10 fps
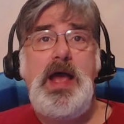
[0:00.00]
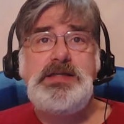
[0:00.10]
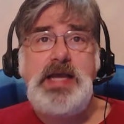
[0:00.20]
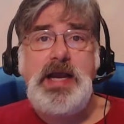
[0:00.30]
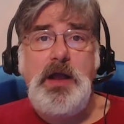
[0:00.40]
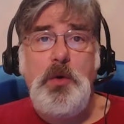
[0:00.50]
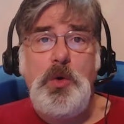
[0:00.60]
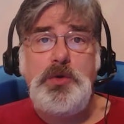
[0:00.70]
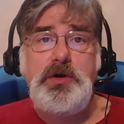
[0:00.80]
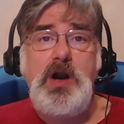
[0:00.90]
As I got
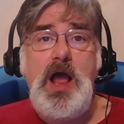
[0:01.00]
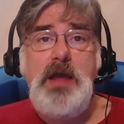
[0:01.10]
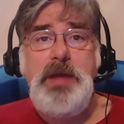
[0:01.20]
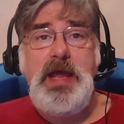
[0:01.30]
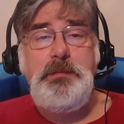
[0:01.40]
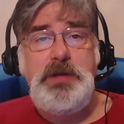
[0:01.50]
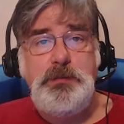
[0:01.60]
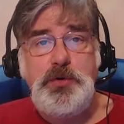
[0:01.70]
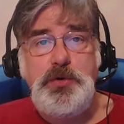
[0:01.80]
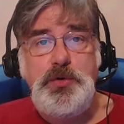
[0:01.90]
older, I met
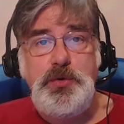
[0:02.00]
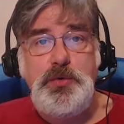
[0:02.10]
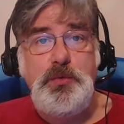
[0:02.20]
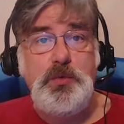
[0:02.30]
people who